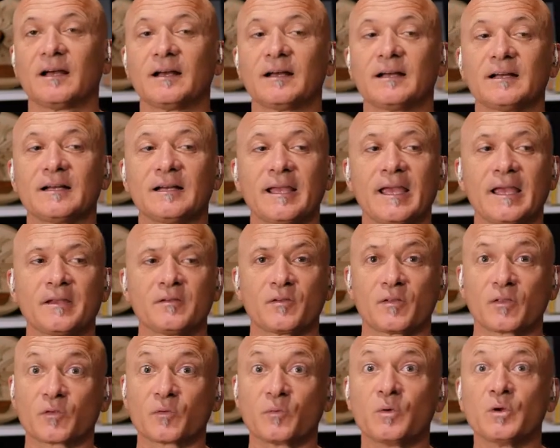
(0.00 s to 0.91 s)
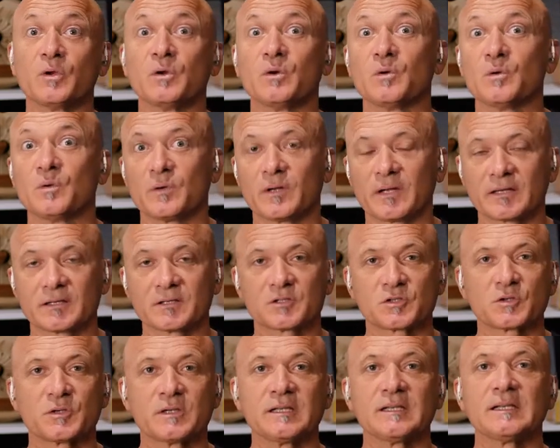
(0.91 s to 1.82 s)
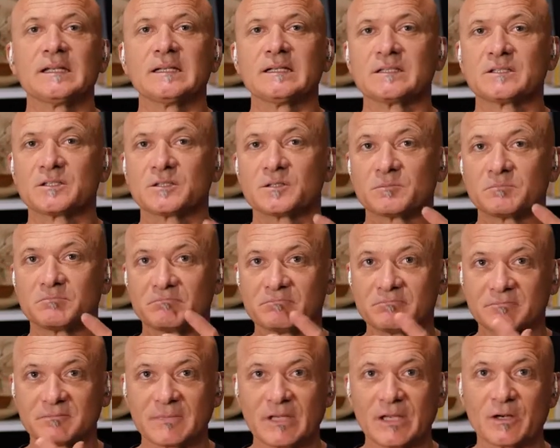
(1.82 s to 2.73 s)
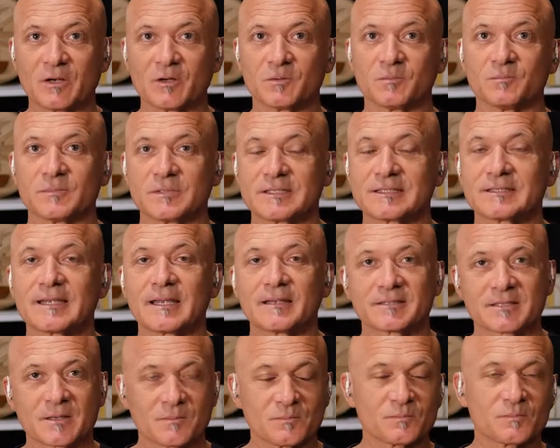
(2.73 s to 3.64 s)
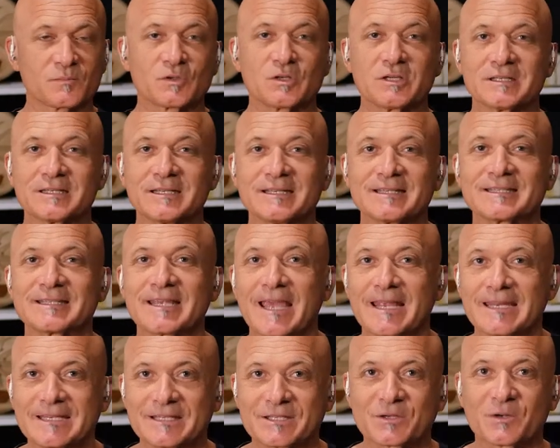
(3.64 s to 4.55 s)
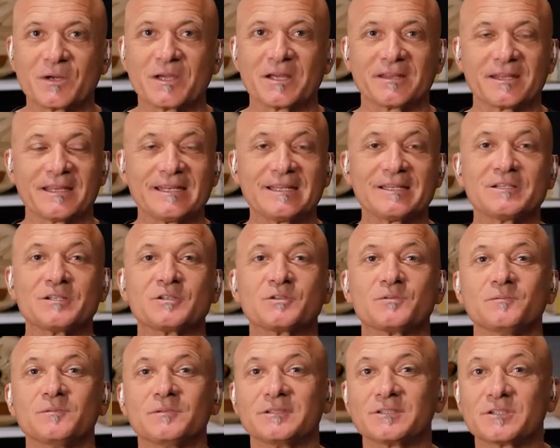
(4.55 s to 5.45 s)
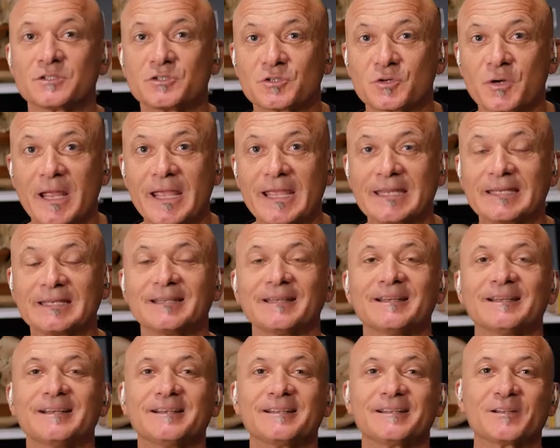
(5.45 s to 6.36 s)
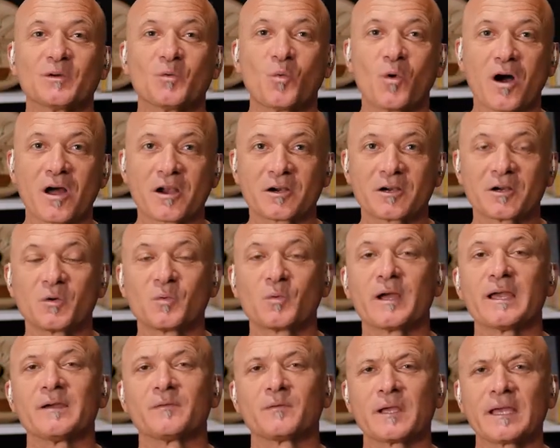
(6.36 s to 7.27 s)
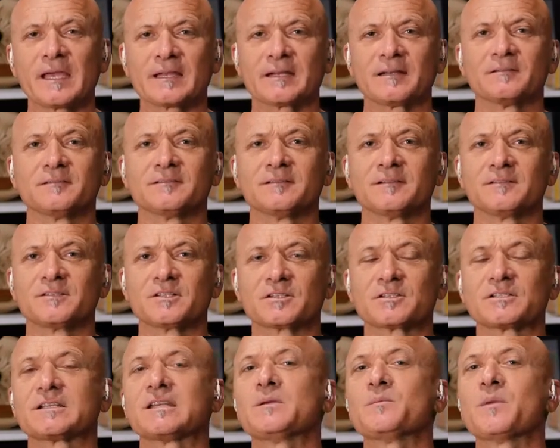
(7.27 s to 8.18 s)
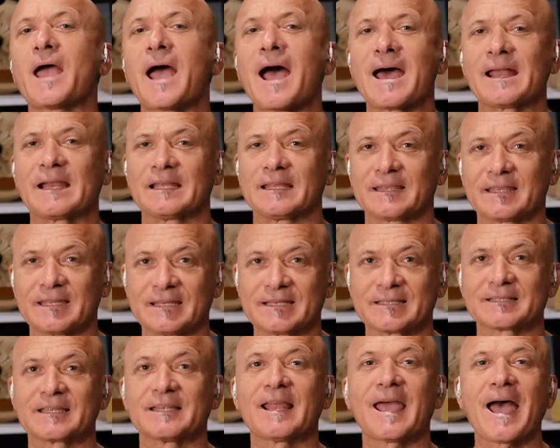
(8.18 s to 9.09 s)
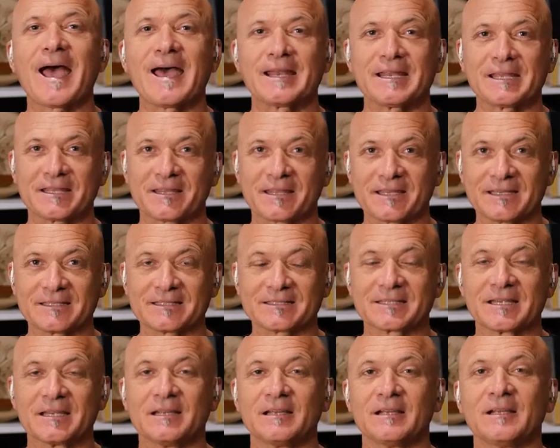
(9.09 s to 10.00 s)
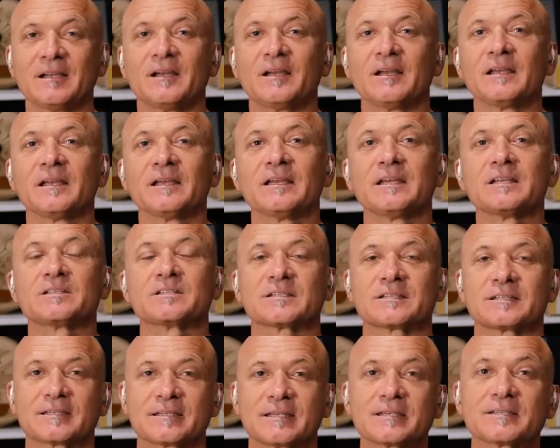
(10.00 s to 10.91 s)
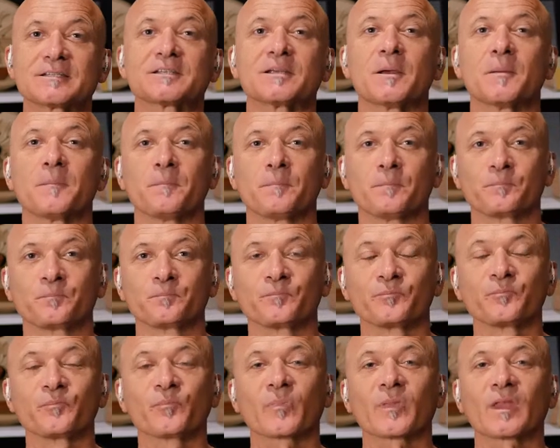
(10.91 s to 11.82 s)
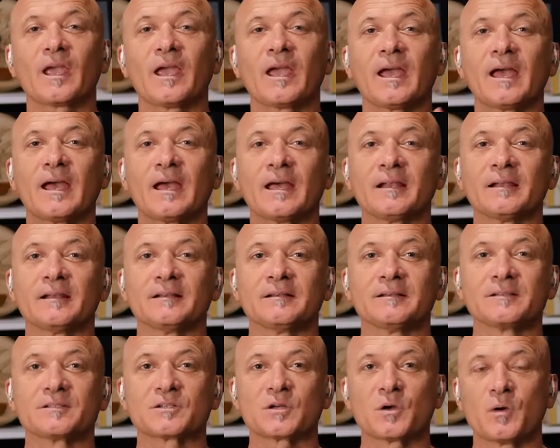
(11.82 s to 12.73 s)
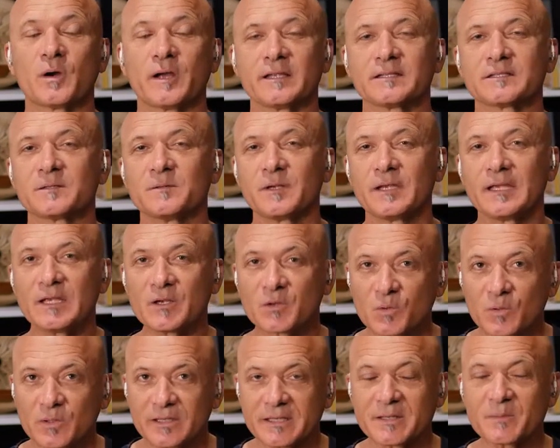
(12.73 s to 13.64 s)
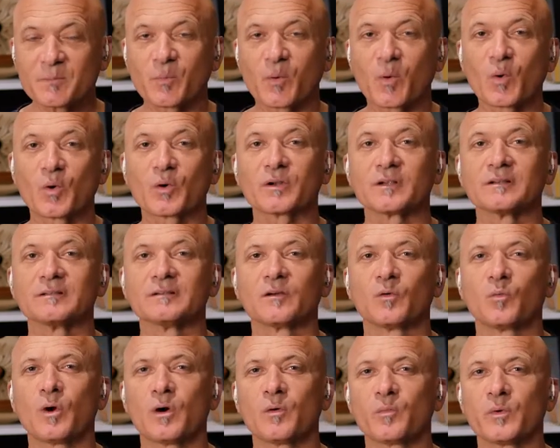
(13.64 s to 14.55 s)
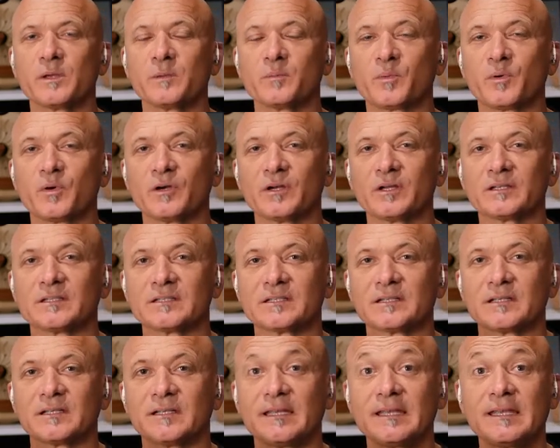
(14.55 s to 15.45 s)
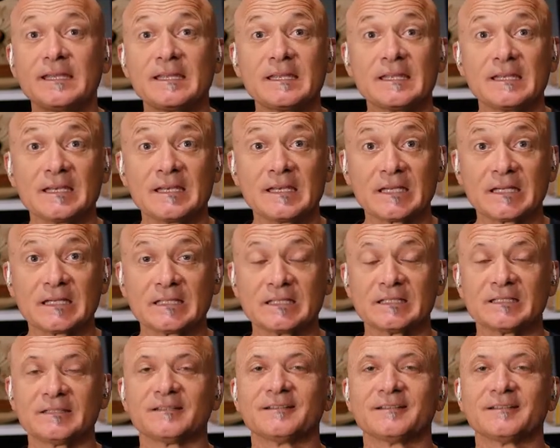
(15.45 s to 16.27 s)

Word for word: uh, and through. Like a tree needs you know, some trees need sandy soil. They need to drain the water away. We can't just keep adding things and adding things. It's a system. And so it's equally important what we put in